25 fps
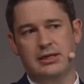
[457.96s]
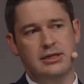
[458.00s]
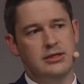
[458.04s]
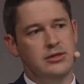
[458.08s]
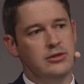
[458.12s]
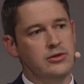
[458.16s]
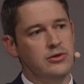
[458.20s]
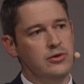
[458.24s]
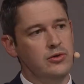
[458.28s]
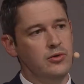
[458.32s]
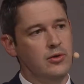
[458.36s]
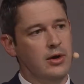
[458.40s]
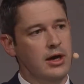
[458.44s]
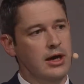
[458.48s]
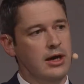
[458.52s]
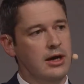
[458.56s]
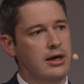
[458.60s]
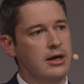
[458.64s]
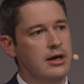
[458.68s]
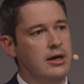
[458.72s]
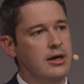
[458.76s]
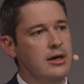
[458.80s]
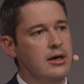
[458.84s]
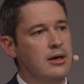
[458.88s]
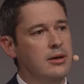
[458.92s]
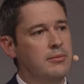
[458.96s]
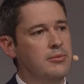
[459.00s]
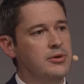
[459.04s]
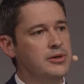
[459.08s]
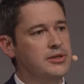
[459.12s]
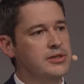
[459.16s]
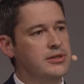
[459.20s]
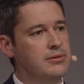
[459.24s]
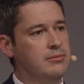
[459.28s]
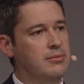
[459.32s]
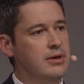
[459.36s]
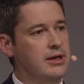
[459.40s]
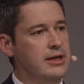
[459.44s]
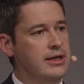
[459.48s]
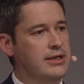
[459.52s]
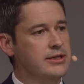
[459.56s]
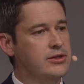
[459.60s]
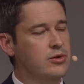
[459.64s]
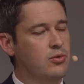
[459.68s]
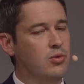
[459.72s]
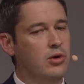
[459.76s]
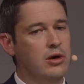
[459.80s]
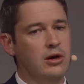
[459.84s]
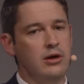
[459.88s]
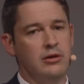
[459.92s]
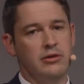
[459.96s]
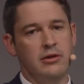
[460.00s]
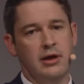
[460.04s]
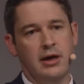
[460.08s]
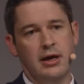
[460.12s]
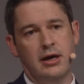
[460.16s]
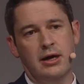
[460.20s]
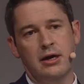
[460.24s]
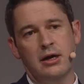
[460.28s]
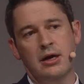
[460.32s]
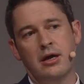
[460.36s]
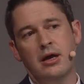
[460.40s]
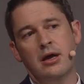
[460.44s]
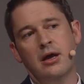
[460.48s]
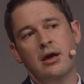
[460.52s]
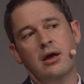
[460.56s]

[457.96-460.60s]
to put some money to work there.